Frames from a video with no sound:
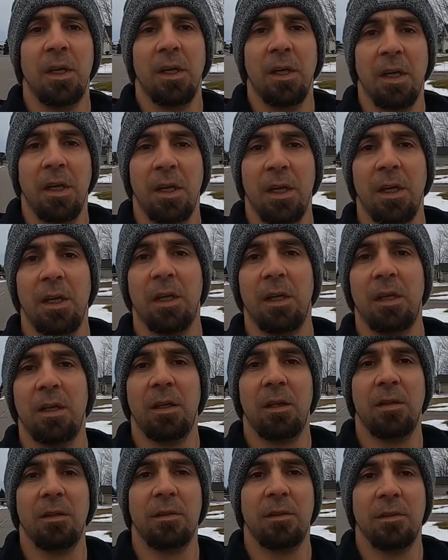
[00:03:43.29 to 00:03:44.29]

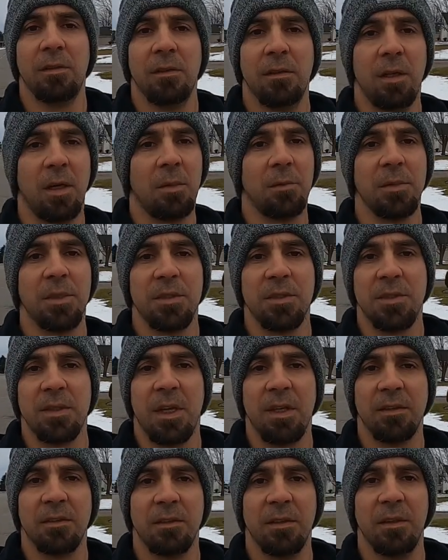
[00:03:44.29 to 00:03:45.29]
and I'm just
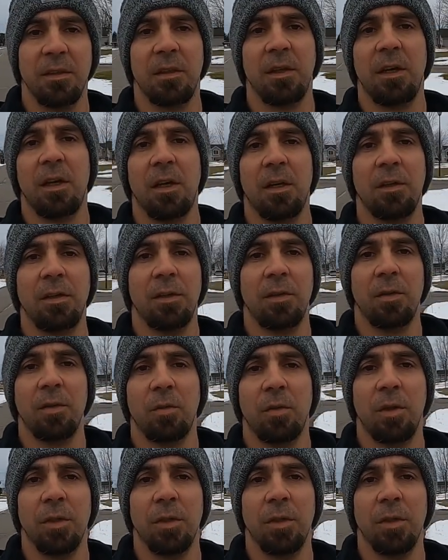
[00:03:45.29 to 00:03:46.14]
testing the audio.